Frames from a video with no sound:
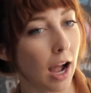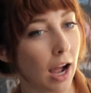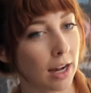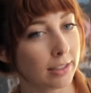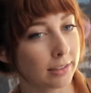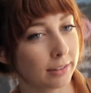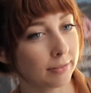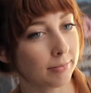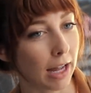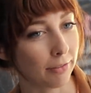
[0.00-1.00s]
I
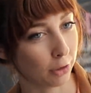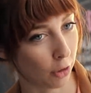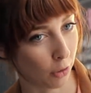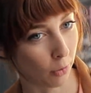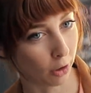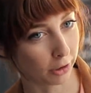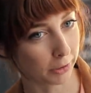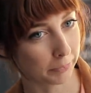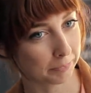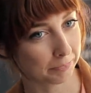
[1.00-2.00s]
have to go to
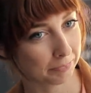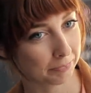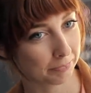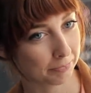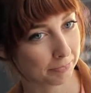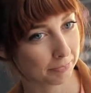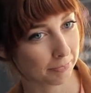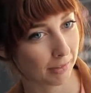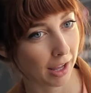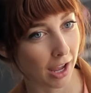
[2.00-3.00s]

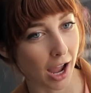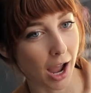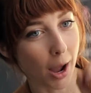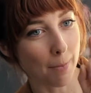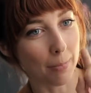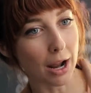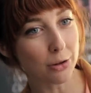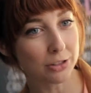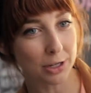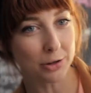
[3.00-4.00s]
work. But
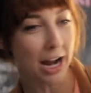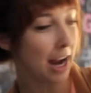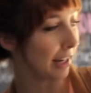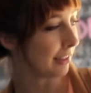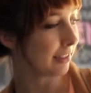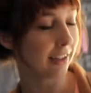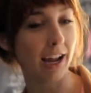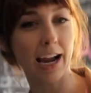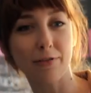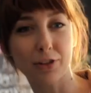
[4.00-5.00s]
I'll see you tonight.
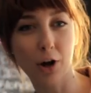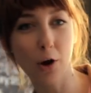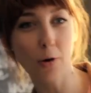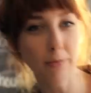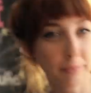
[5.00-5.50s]
I have to go.